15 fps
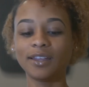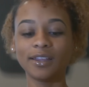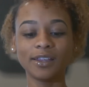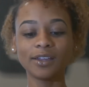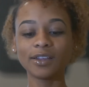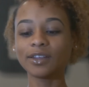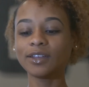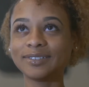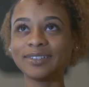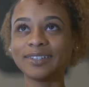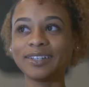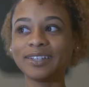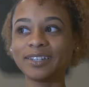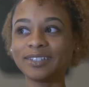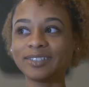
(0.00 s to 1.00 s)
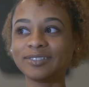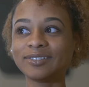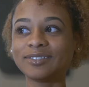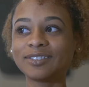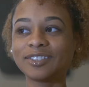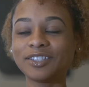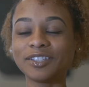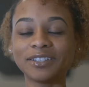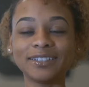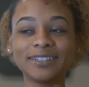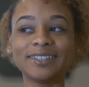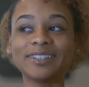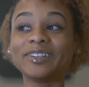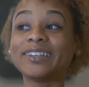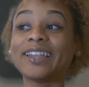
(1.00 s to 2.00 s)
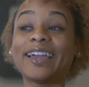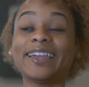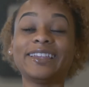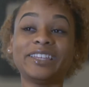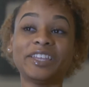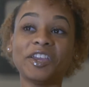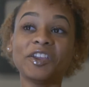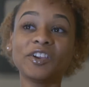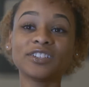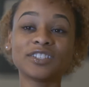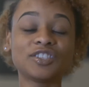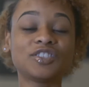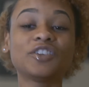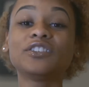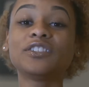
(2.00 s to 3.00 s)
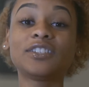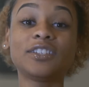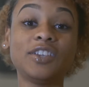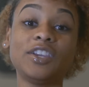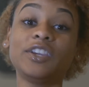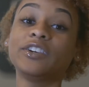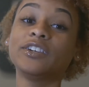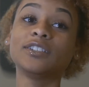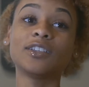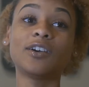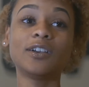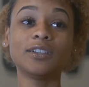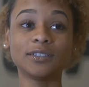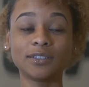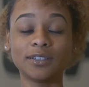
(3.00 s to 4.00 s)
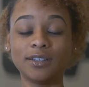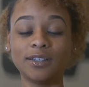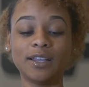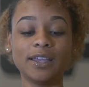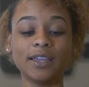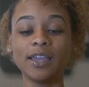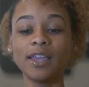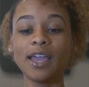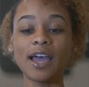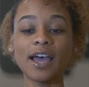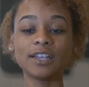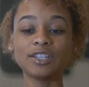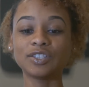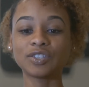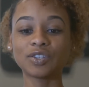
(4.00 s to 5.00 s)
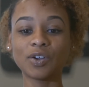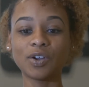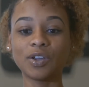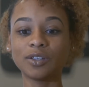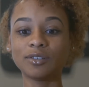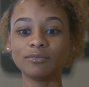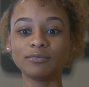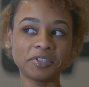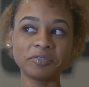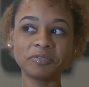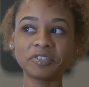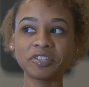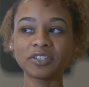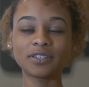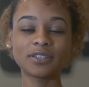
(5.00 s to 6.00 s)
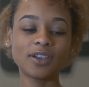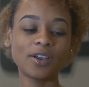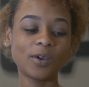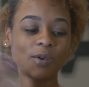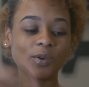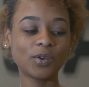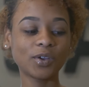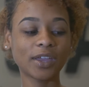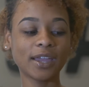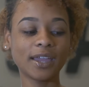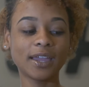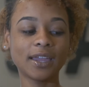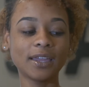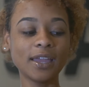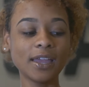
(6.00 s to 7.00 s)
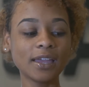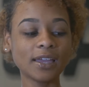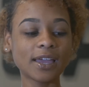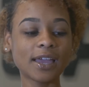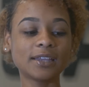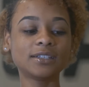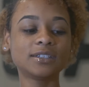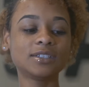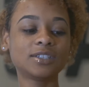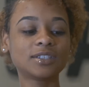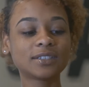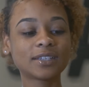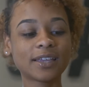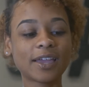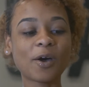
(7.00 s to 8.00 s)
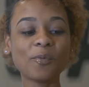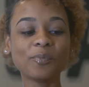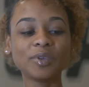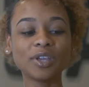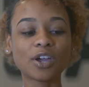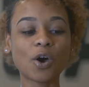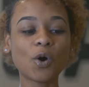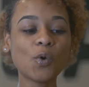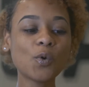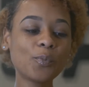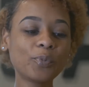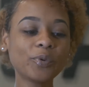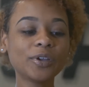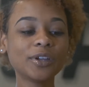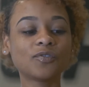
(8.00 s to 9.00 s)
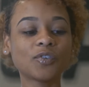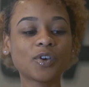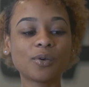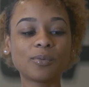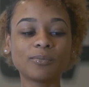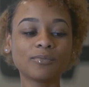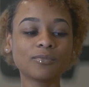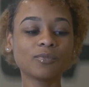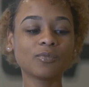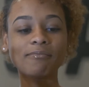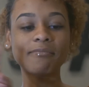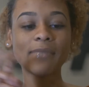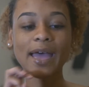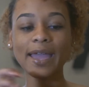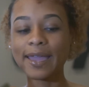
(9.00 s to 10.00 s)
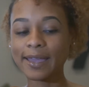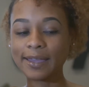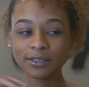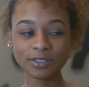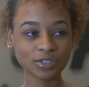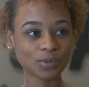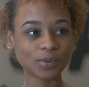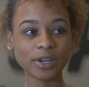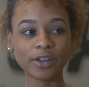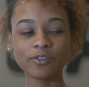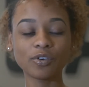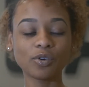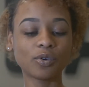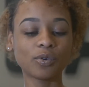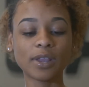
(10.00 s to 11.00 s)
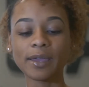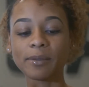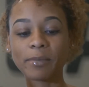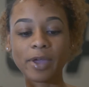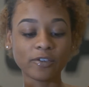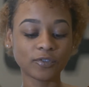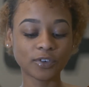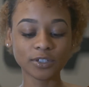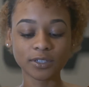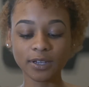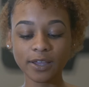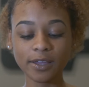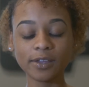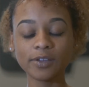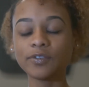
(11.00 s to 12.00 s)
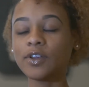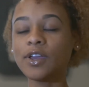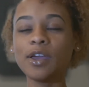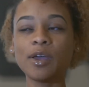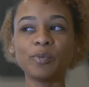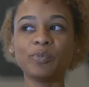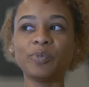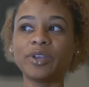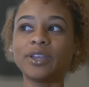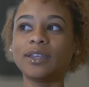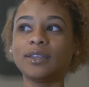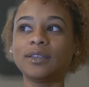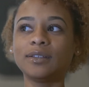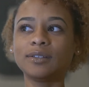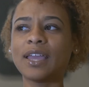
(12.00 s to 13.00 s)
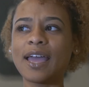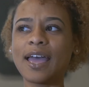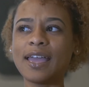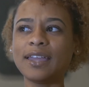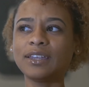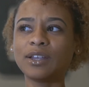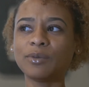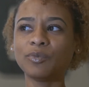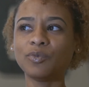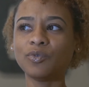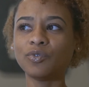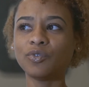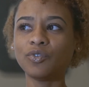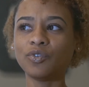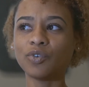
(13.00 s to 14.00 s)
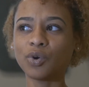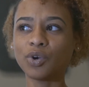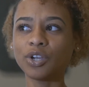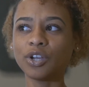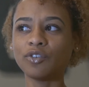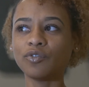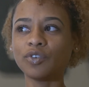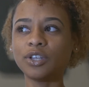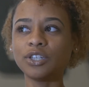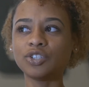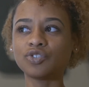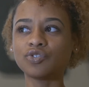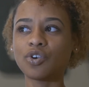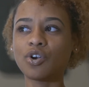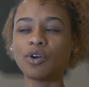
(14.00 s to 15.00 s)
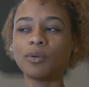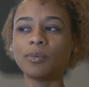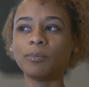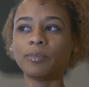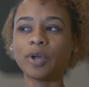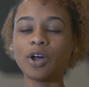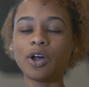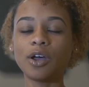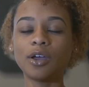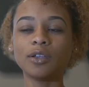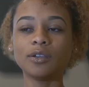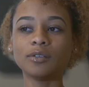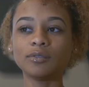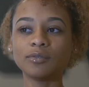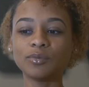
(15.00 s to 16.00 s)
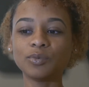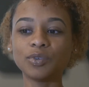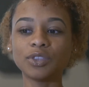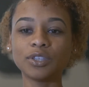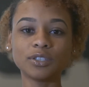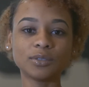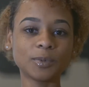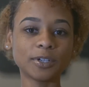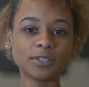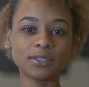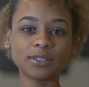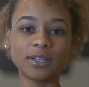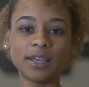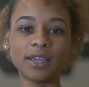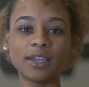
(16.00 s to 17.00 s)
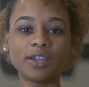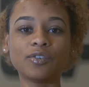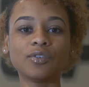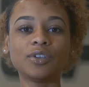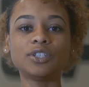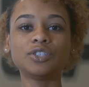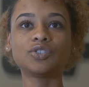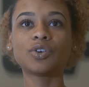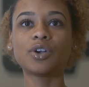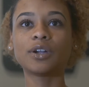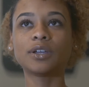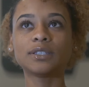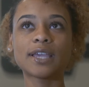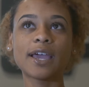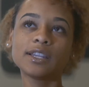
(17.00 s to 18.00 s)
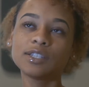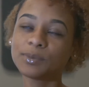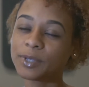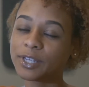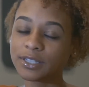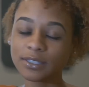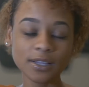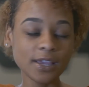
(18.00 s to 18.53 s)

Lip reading: Like, it took like years. It turned into years, honestly. Like, I just thought it was just, oh, okay, kind of just to help me cope from my ex or whatever, or like my first love. But I ended up growing a really strong bond with this person, like a really strong attachment.